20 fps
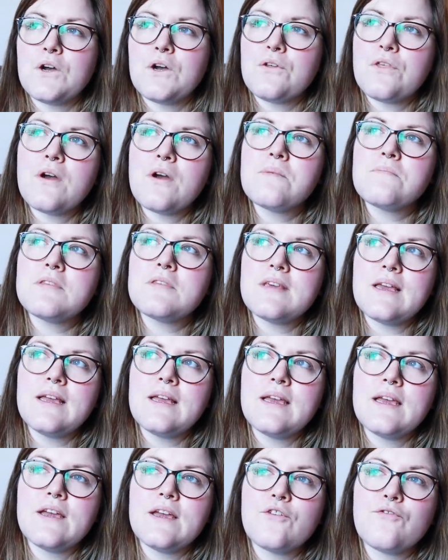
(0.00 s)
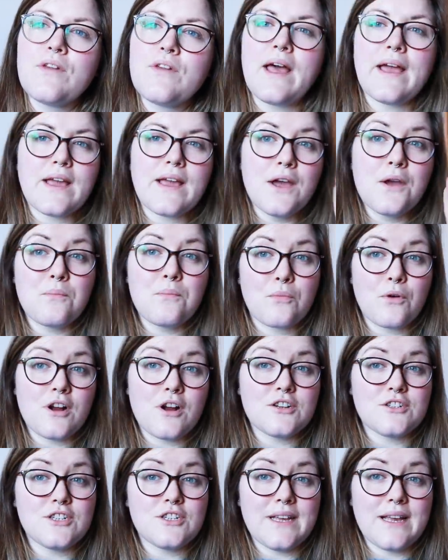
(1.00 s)
Although I'm thinking of like
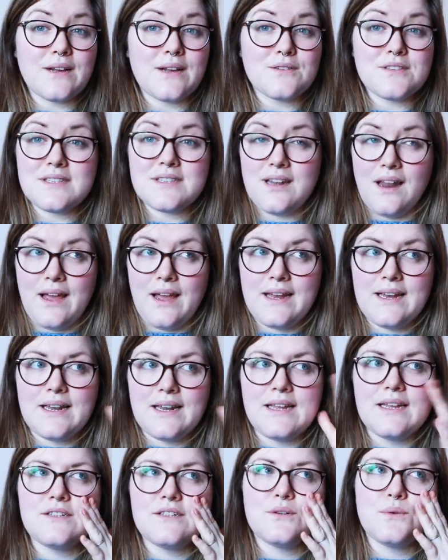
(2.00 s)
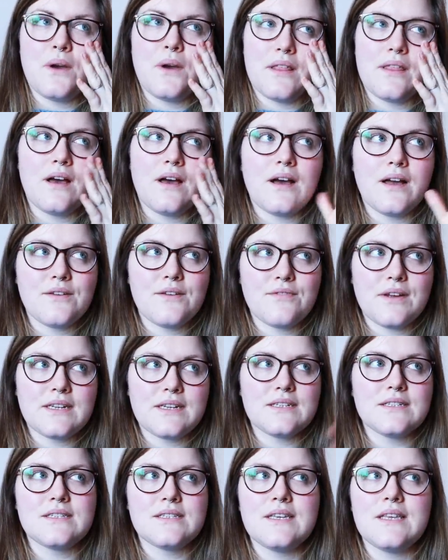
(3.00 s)
branching out slightly to other high
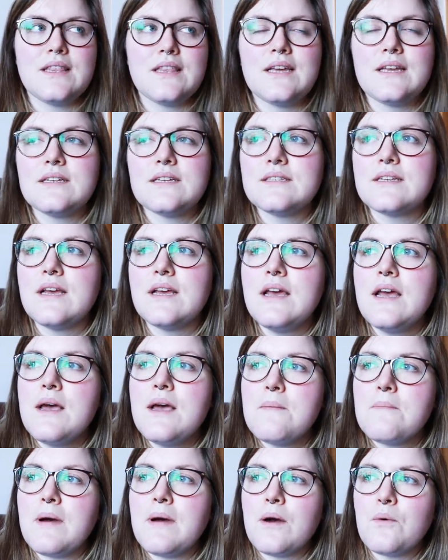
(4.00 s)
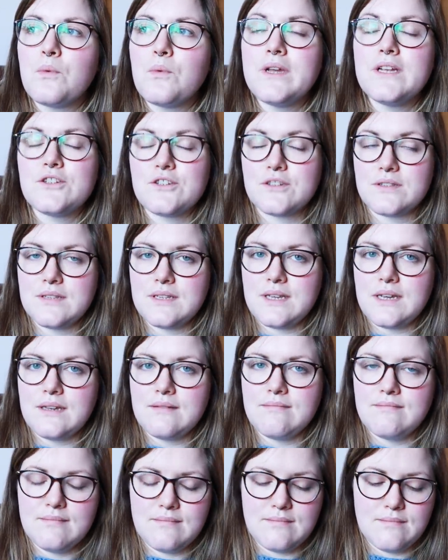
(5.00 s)
fantasy things, but we shall
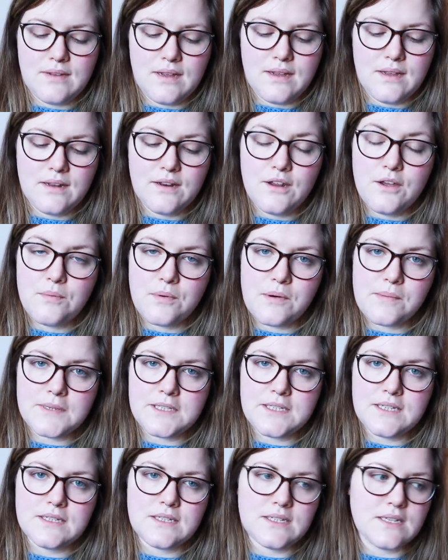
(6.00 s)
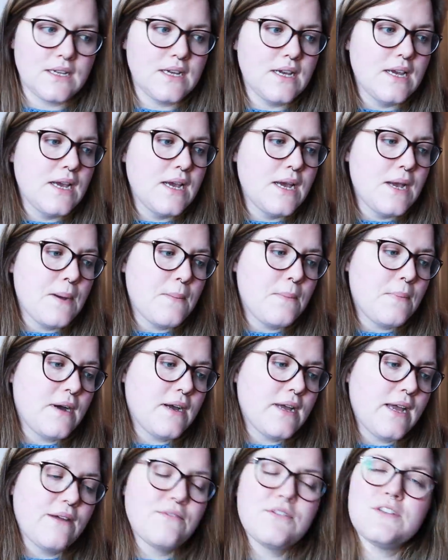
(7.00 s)
see. No promises.
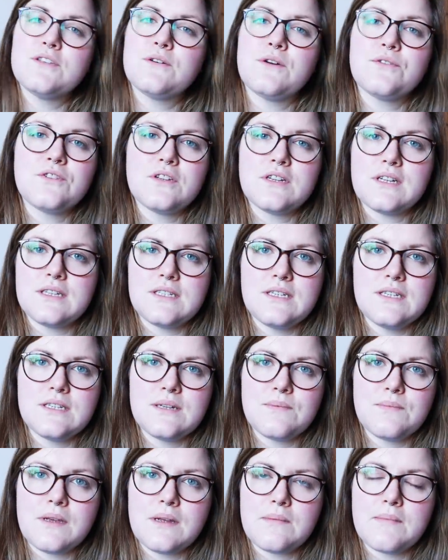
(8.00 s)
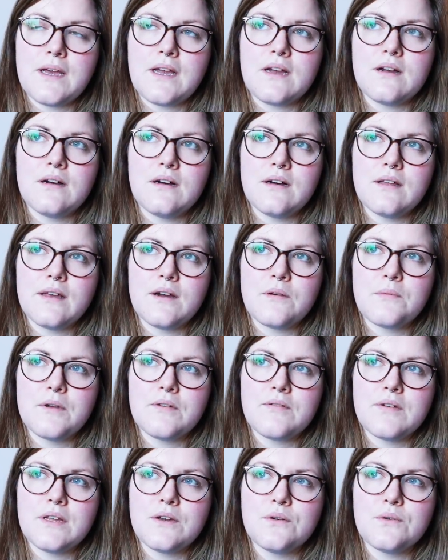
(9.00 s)
But every so often I see something, I'm like, oh, that would be
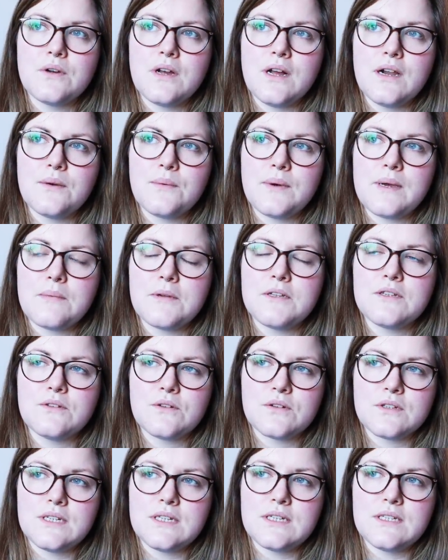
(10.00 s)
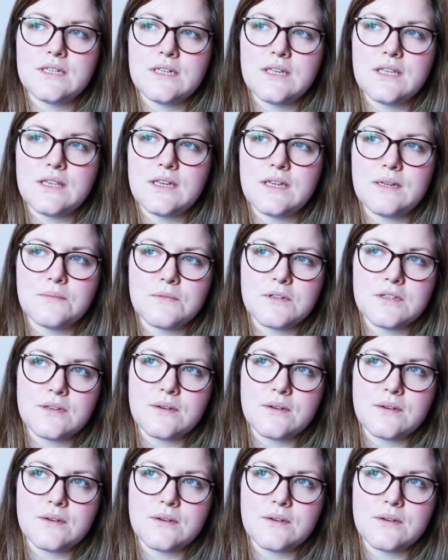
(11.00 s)
a really cool colourway, but it's not D&D themed.